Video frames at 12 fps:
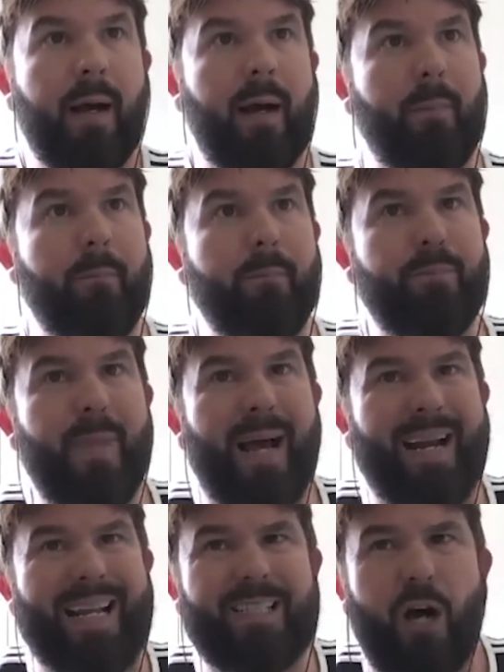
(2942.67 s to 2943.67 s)
And
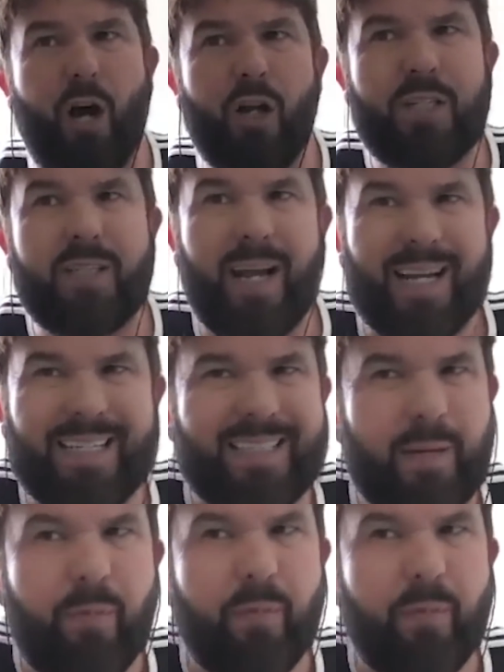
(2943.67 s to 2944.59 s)
it's hard to, as I said